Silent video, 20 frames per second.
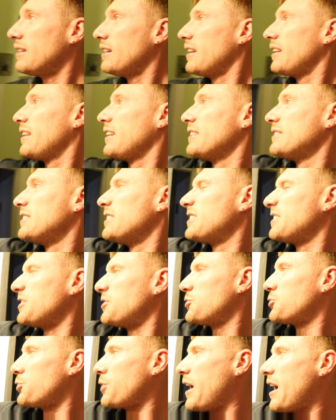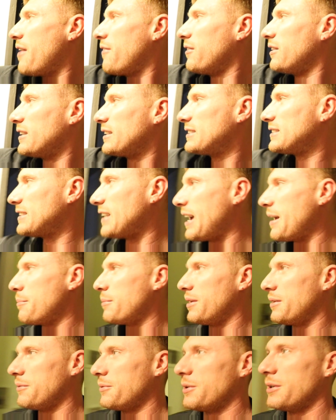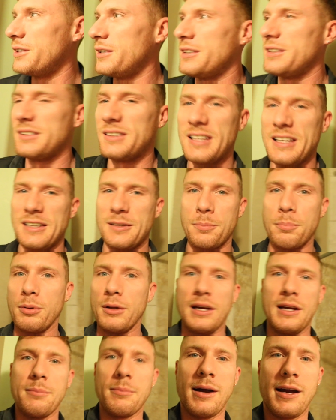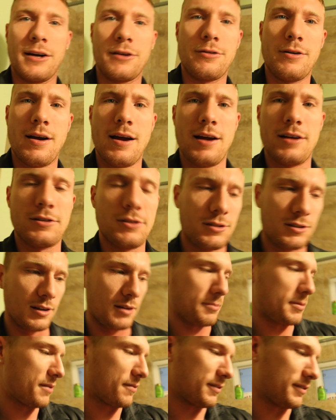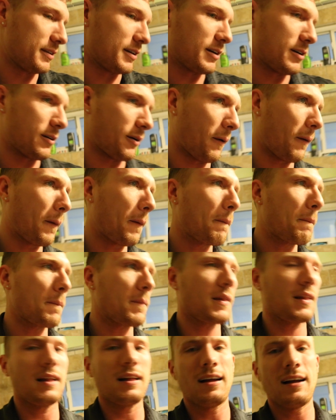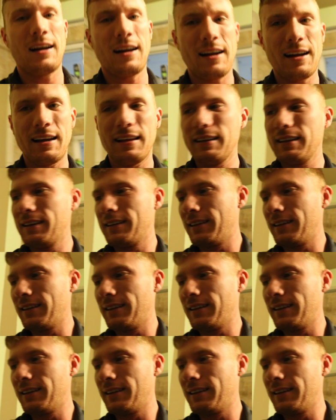I think it's just the travel excitement where you think the plane might crash or something, even though highly